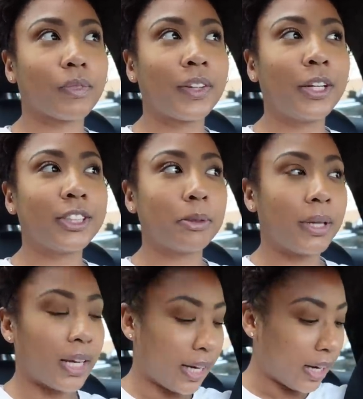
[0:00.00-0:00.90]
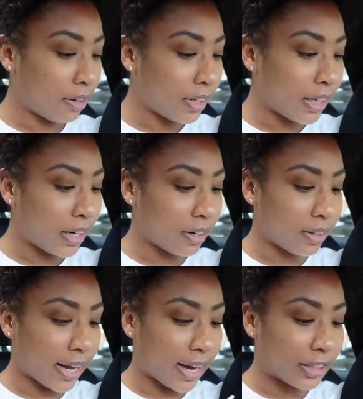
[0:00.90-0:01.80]
I think it was the beginning of the year,
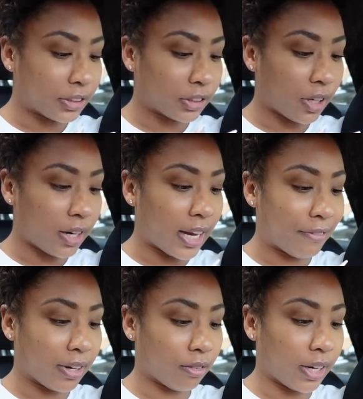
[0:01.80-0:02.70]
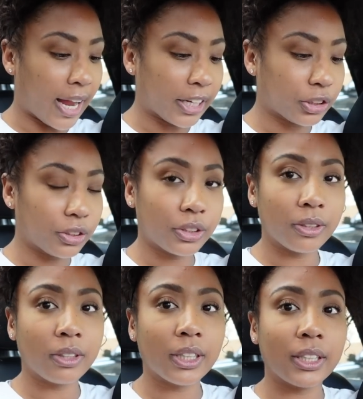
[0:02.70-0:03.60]
like I just started having a reaction to
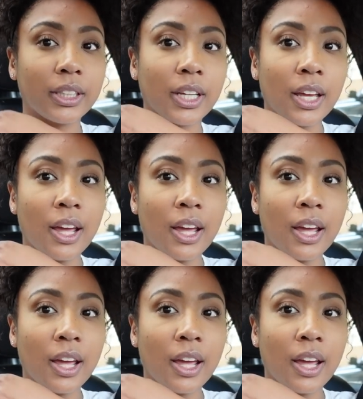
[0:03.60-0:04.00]
it.